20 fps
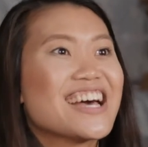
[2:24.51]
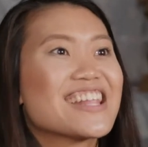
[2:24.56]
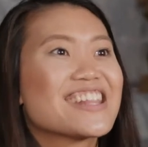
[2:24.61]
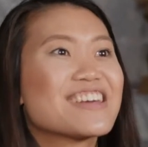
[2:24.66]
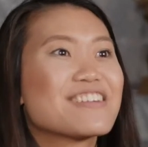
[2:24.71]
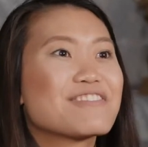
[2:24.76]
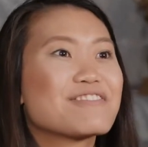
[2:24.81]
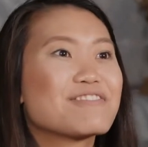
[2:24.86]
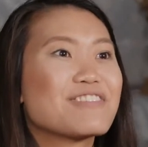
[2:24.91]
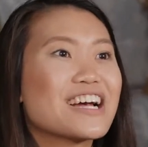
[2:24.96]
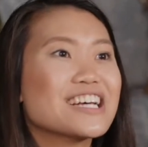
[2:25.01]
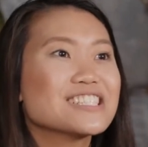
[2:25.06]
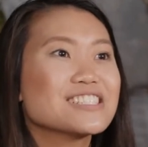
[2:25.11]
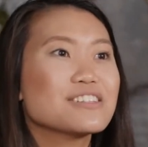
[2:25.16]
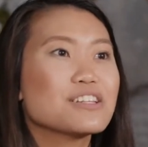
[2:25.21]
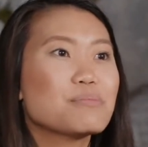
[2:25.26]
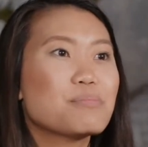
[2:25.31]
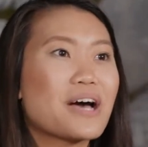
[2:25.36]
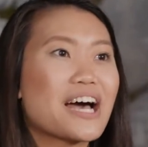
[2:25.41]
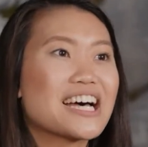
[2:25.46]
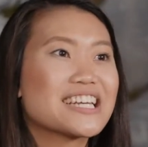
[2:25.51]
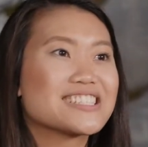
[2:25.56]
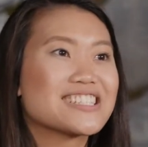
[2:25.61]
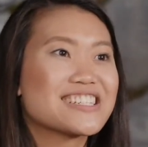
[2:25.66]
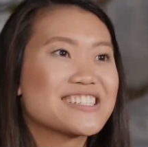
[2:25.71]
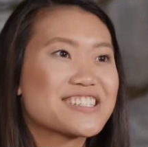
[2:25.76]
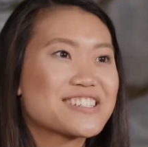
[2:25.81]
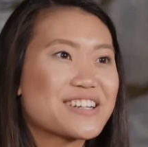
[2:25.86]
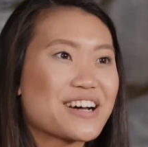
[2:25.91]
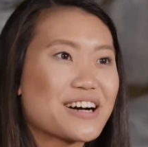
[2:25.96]
The rest of the
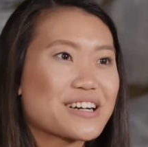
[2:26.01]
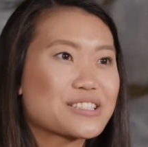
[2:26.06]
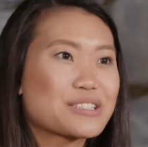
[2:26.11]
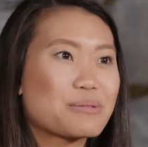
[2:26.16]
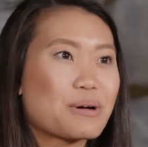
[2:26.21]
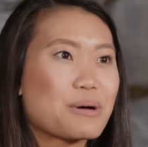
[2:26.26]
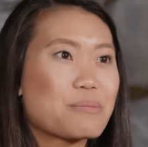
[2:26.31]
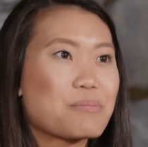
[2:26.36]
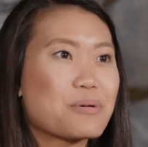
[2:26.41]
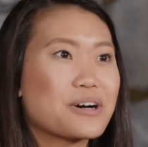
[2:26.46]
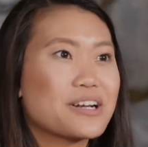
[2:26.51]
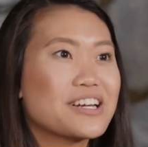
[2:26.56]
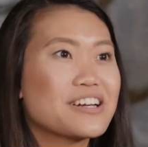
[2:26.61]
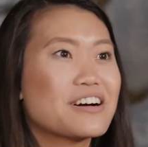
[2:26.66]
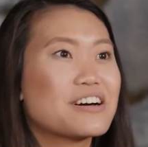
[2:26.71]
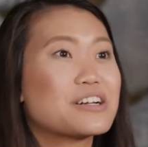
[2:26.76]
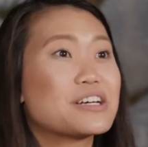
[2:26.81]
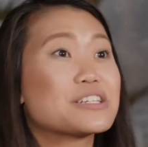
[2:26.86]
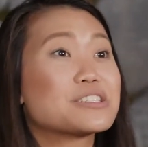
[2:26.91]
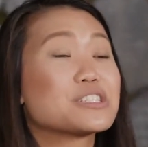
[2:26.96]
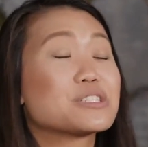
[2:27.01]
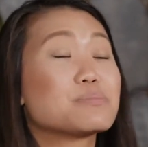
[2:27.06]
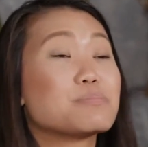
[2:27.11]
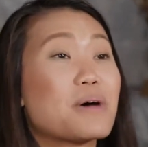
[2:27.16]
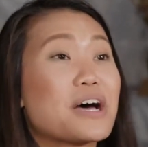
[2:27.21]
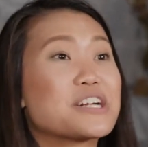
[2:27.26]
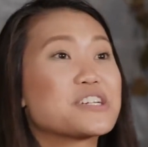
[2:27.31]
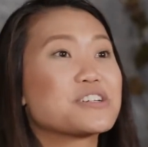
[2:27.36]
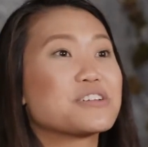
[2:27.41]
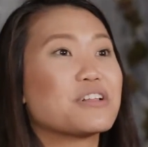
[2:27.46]
passage talks about putting on a
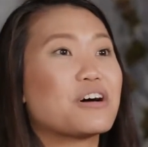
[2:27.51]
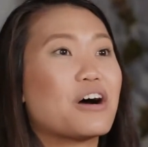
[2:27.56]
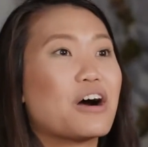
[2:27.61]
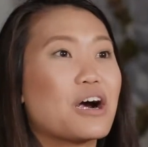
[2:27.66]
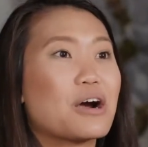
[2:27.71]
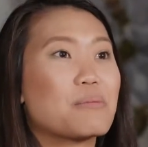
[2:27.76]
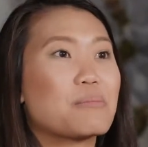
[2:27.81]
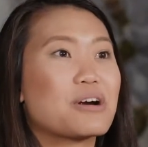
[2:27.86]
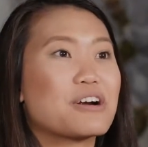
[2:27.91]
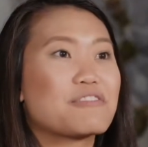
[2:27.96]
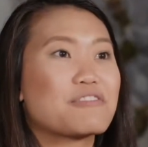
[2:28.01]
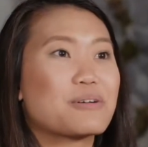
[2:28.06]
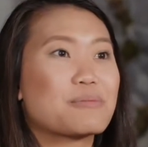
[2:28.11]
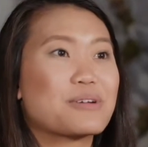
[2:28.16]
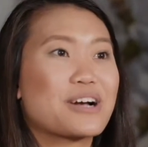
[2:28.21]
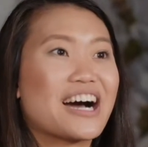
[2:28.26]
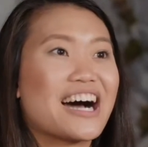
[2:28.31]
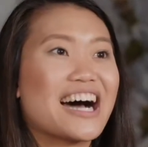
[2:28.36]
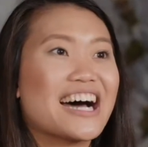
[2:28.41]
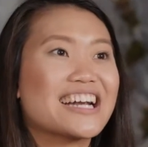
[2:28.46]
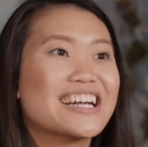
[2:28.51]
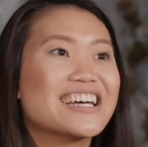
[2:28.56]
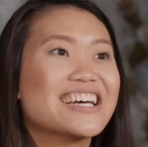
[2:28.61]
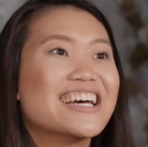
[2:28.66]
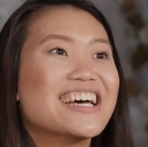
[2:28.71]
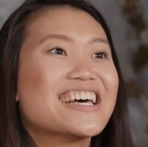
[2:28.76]
special armor from God,